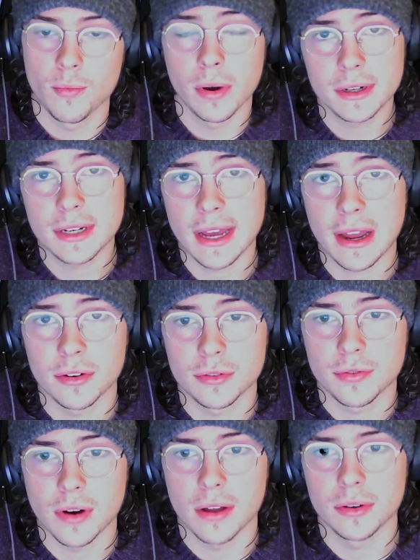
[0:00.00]
One attacker's
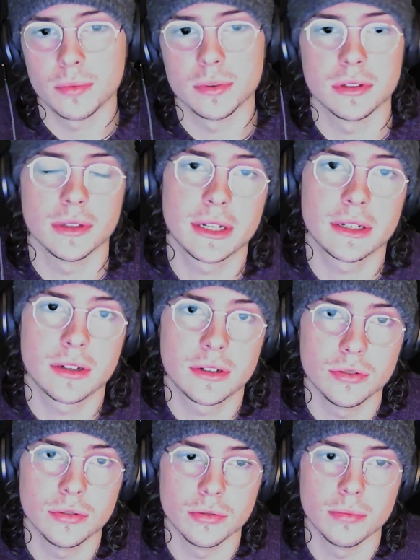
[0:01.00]
father was linked
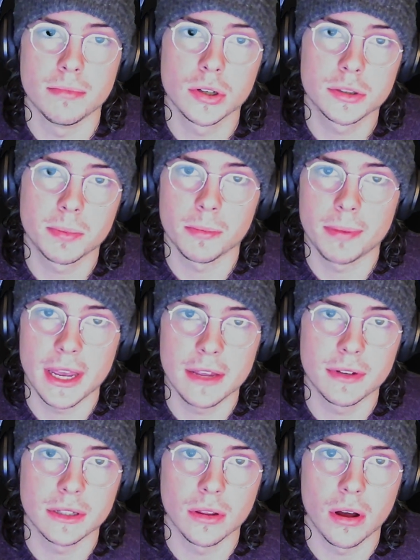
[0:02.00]
to multiple
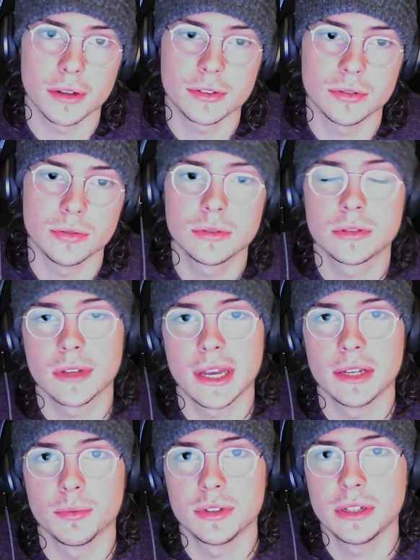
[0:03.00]
paving lawsuits
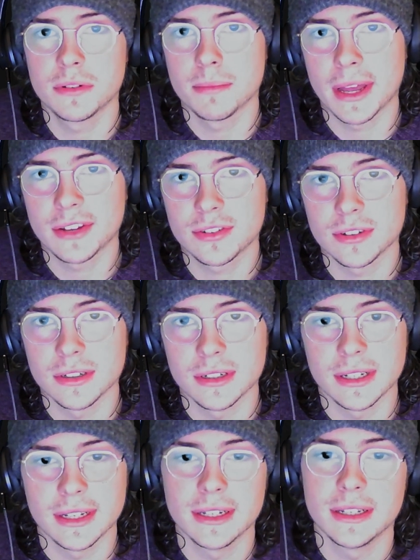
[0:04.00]
and was even mentioned
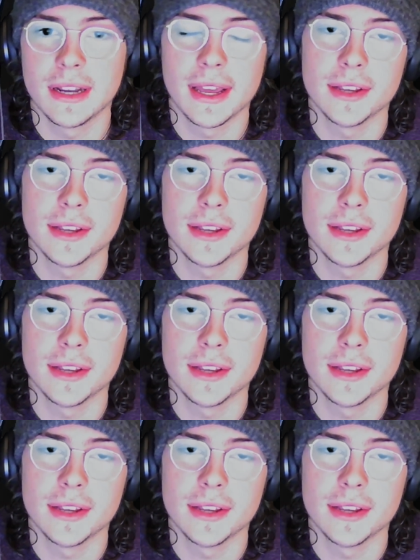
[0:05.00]
in a